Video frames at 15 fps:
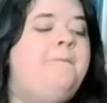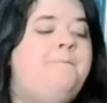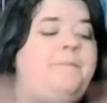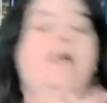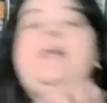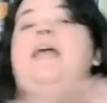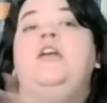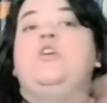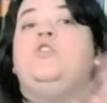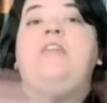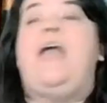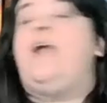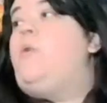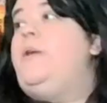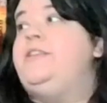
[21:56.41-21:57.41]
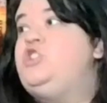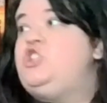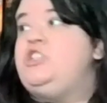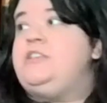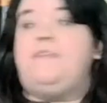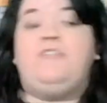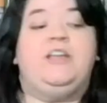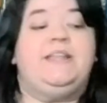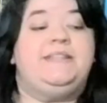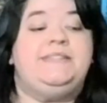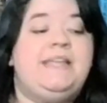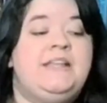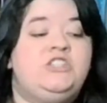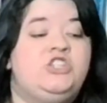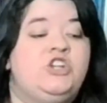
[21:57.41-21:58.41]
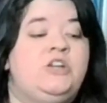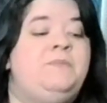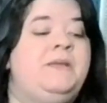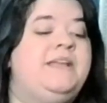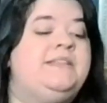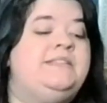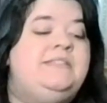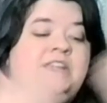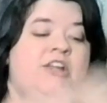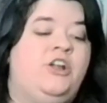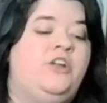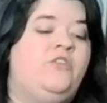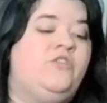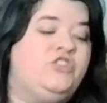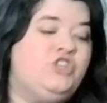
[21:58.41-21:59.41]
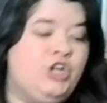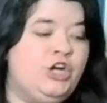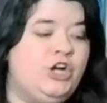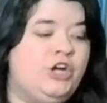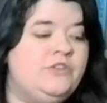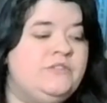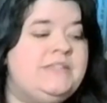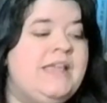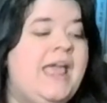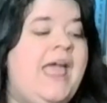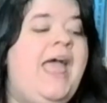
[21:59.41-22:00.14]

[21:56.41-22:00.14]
But that question never gets answered because Derek returns